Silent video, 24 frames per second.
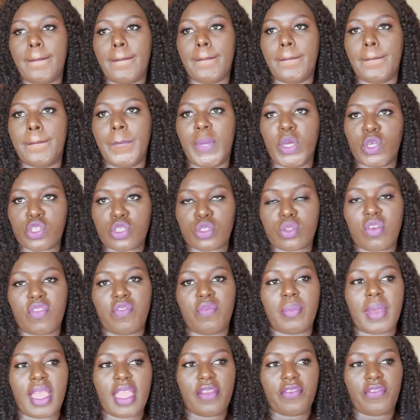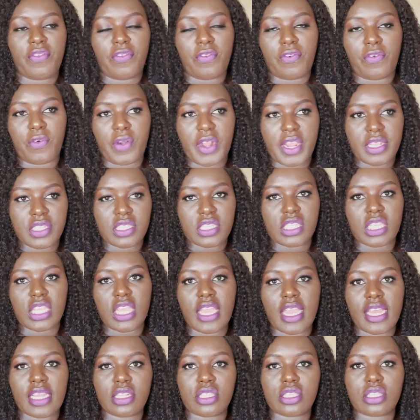most of my friends
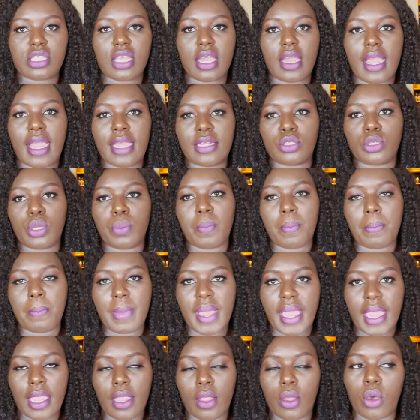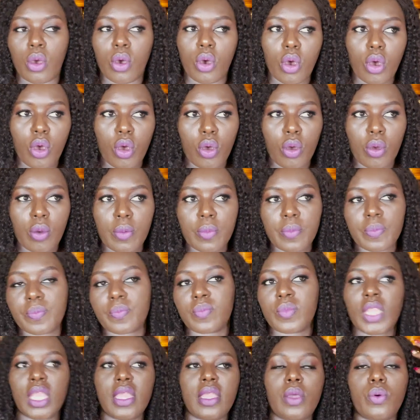here at my
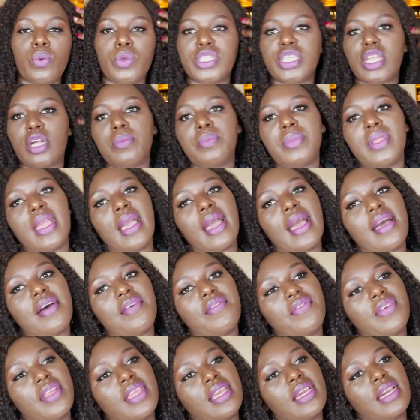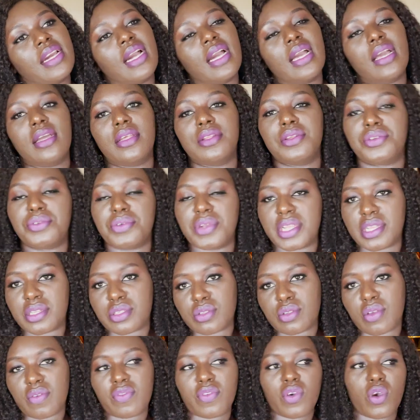home. We shall be having
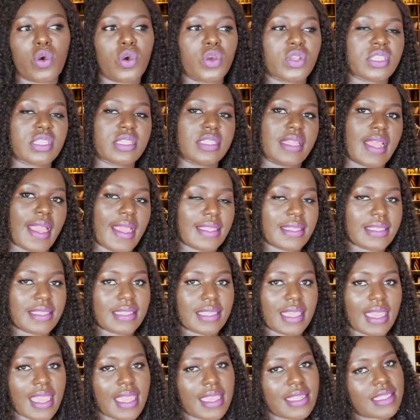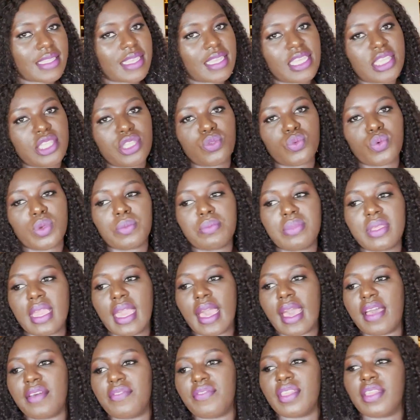drinks, of course, dances. Kids will be
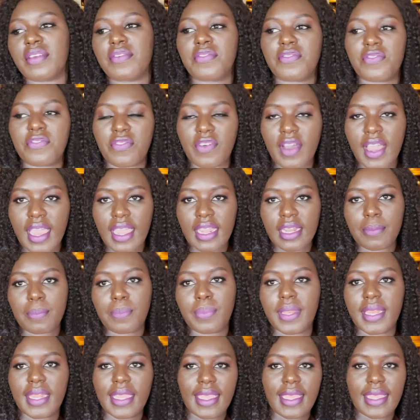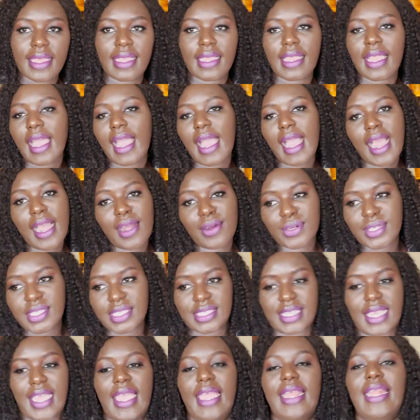having fun playing
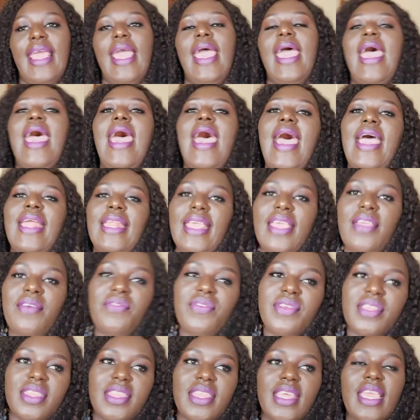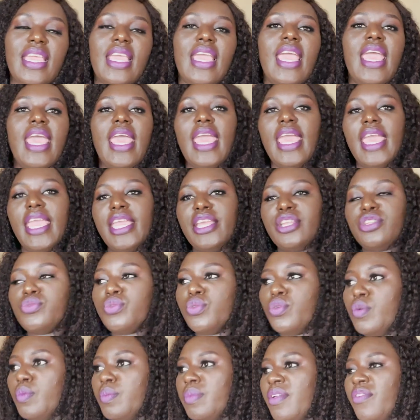outside and everything. It
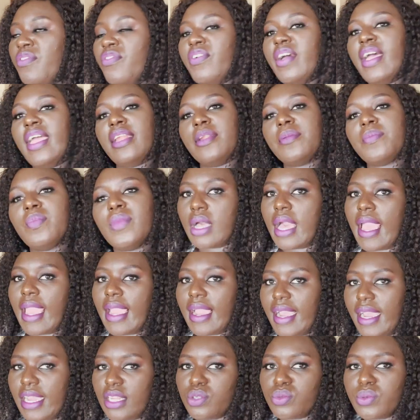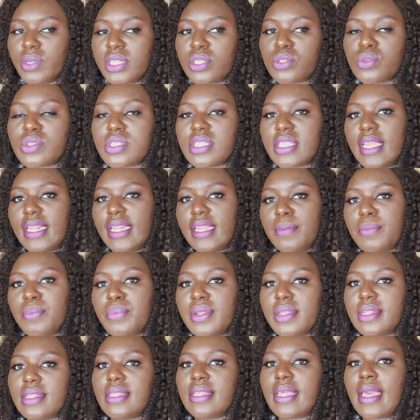will be fun. I can't wait to
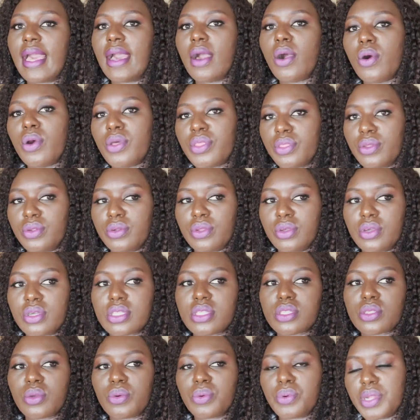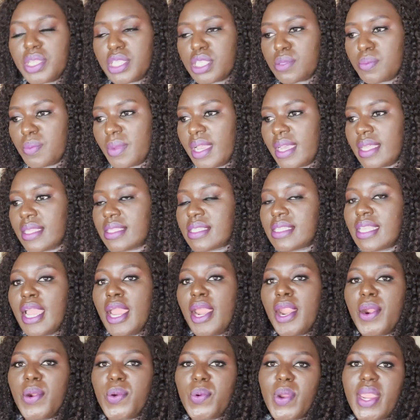celebrate the Orthodox Christmas
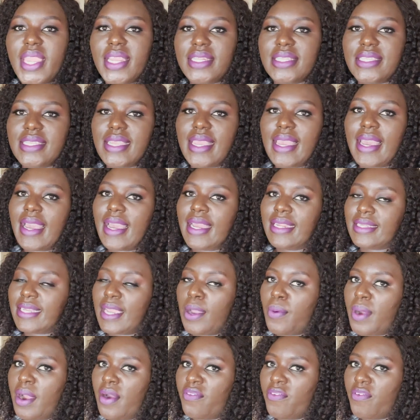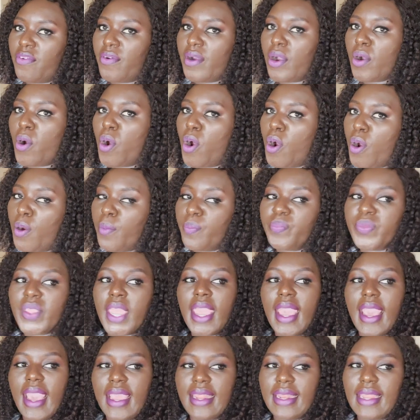right here at our home.
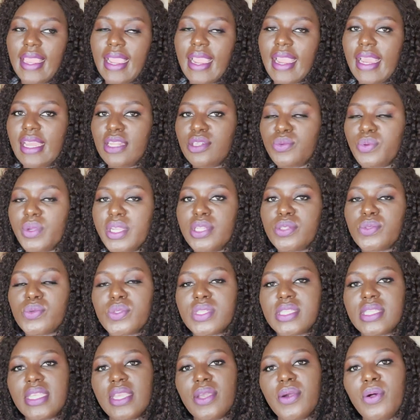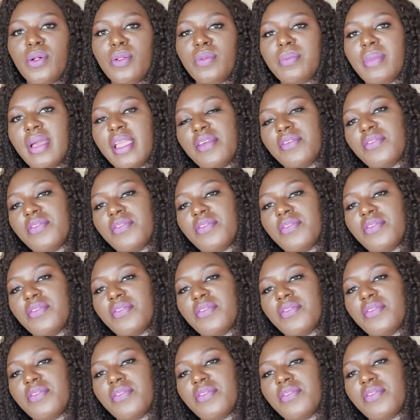And I can't wait to see all my